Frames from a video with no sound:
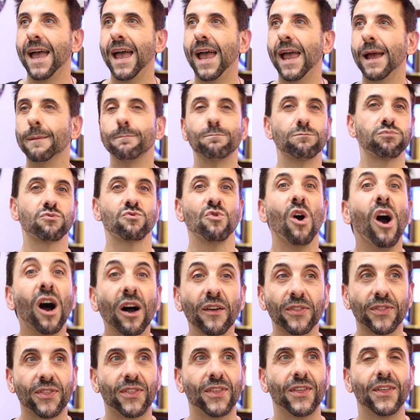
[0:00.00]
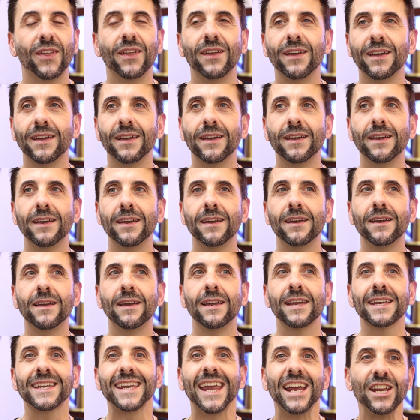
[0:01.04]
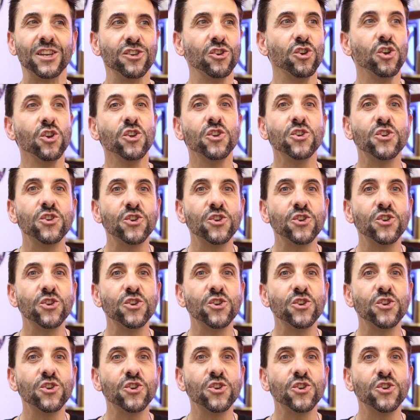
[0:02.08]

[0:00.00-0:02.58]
and broth, can you